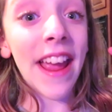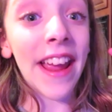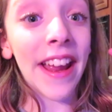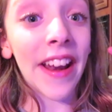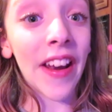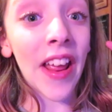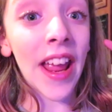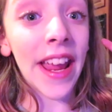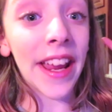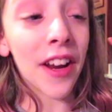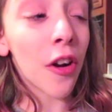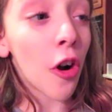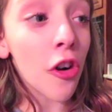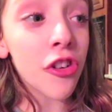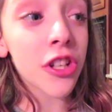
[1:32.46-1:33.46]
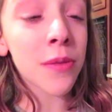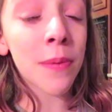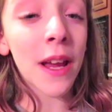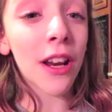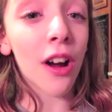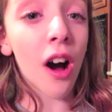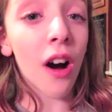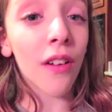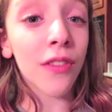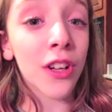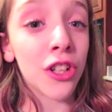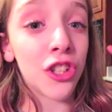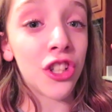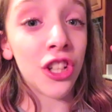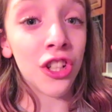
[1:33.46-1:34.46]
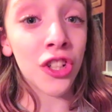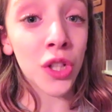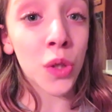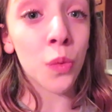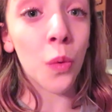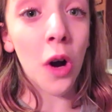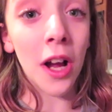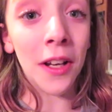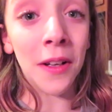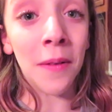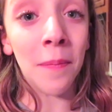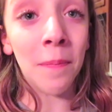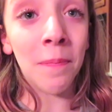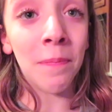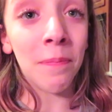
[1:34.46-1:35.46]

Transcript: And it all just paid off because she just won